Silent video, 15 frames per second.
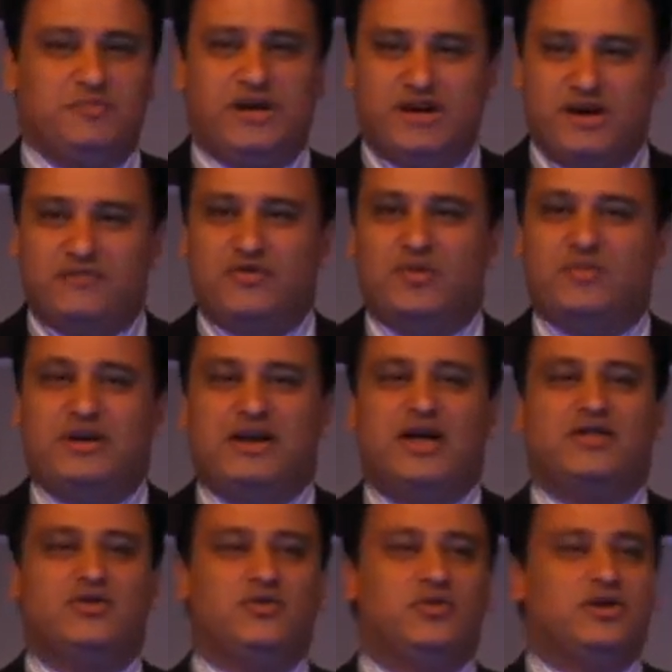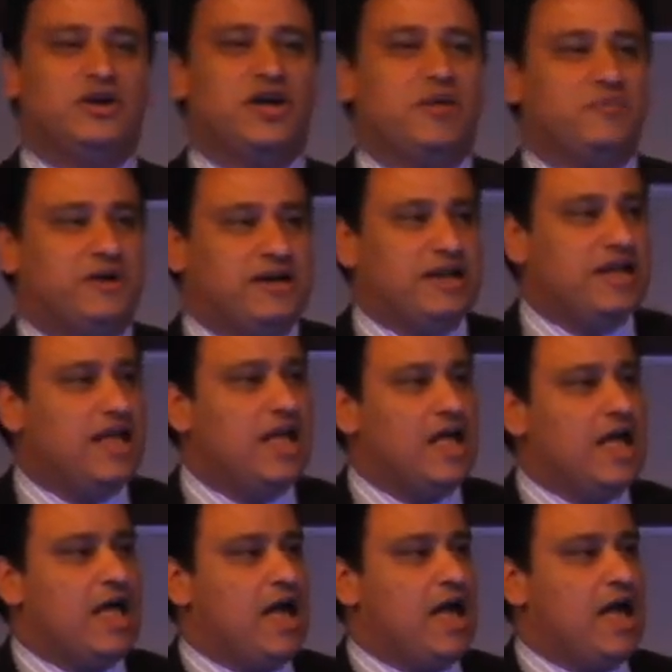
Many of you may not know the company,